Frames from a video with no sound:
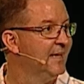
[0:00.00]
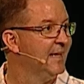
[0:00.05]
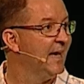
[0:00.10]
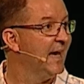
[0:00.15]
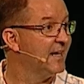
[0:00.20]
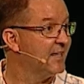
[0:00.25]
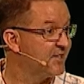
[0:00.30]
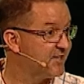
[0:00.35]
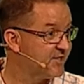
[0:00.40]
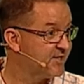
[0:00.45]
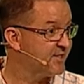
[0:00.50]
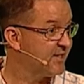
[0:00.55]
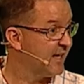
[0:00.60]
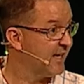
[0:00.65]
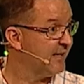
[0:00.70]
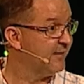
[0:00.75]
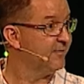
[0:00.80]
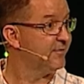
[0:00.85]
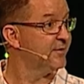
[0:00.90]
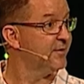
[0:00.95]
And He
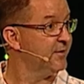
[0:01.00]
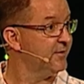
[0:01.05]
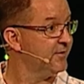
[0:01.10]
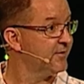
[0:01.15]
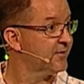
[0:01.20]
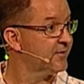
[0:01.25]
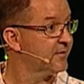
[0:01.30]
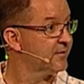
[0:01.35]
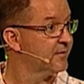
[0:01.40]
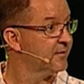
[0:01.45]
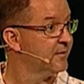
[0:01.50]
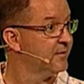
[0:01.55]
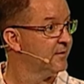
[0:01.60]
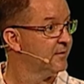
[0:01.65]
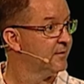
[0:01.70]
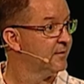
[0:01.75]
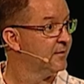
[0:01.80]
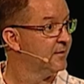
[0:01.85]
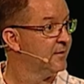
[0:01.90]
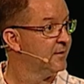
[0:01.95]
saved us.
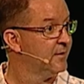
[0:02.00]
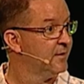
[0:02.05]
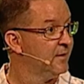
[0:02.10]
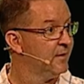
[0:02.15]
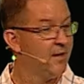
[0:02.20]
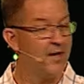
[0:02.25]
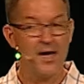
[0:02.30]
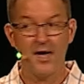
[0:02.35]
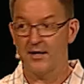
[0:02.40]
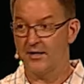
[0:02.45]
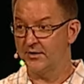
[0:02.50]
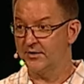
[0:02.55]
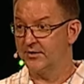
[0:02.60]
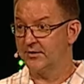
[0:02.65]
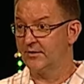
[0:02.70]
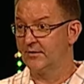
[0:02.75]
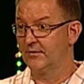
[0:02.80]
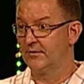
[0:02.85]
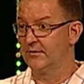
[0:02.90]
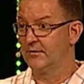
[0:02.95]
And
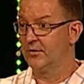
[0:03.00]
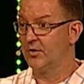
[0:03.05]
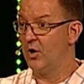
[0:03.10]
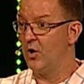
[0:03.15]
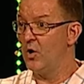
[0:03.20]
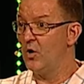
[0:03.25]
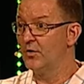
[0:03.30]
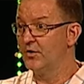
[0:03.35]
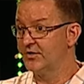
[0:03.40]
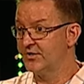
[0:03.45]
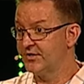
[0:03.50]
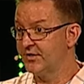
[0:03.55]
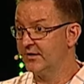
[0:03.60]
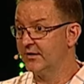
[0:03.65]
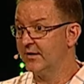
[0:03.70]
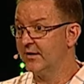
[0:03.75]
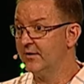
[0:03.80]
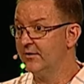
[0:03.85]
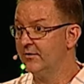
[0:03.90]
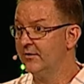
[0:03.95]
He's called us
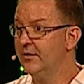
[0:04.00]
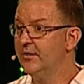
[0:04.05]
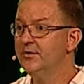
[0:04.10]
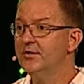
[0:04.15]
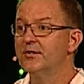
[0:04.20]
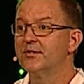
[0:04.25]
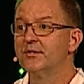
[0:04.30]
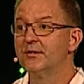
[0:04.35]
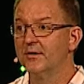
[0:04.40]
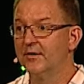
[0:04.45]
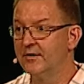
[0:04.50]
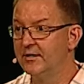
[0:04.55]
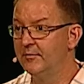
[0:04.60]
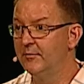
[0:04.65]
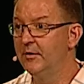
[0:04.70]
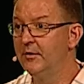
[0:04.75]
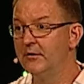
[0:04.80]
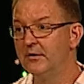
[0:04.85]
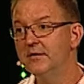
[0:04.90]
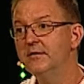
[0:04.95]
together, not just in
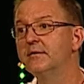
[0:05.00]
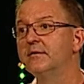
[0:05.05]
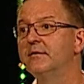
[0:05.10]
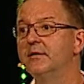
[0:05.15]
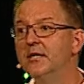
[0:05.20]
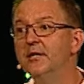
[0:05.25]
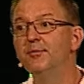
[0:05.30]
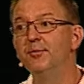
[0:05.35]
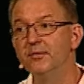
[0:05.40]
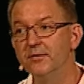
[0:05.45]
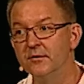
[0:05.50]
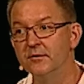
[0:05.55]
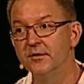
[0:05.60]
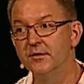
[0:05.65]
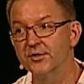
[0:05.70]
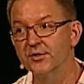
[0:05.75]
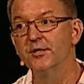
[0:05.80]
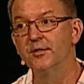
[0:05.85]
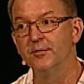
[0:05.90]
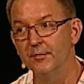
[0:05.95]
community, it's deeper than
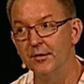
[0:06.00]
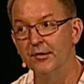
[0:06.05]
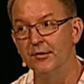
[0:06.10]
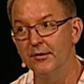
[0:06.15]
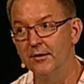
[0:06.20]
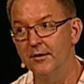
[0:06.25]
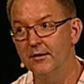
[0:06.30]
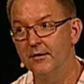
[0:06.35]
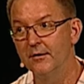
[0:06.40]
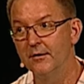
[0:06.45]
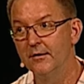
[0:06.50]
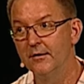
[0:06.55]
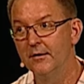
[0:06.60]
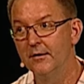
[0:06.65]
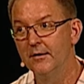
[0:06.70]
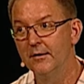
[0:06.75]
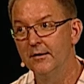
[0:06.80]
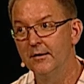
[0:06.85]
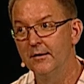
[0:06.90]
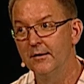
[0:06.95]
just community,
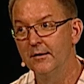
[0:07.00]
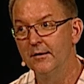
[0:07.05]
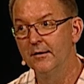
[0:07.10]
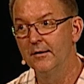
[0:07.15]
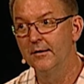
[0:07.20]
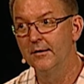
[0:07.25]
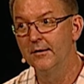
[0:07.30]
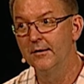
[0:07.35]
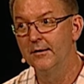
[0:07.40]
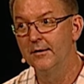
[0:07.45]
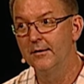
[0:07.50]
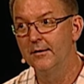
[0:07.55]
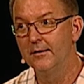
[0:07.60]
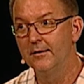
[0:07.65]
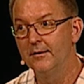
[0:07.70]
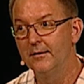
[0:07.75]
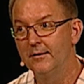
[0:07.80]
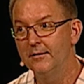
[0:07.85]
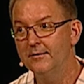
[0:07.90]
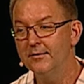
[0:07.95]

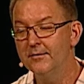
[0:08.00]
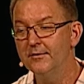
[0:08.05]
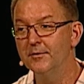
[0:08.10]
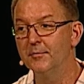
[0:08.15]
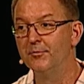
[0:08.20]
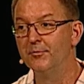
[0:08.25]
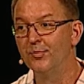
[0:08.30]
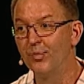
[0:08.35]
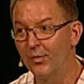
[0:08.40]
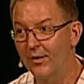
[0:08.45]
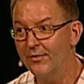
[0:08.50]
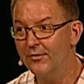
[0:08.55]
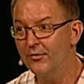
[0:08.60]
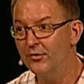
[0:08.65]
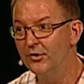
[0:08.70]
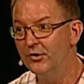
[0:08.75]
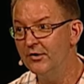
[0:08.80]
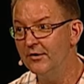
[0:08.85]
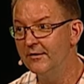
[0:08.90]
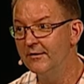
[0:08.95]
it's into
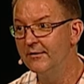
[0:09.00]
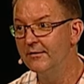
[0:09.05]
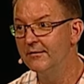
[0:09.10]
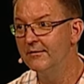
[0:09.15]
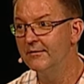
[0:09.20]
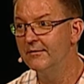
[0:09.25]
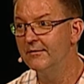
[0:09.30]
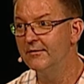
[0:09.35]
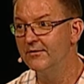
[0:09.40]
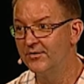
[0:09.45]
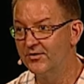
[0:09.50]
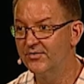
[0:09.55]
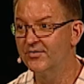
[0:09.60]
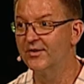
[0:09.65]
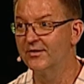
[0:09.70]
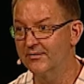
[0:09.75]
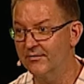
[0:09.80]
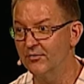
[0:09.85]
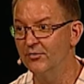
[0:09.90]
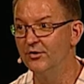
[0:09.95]
brotherhood and
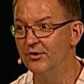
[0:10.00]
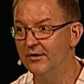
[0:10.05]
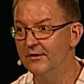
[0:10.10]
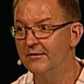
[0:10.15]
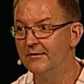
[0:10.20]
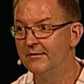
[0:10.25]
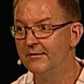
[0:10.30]
sisterhood.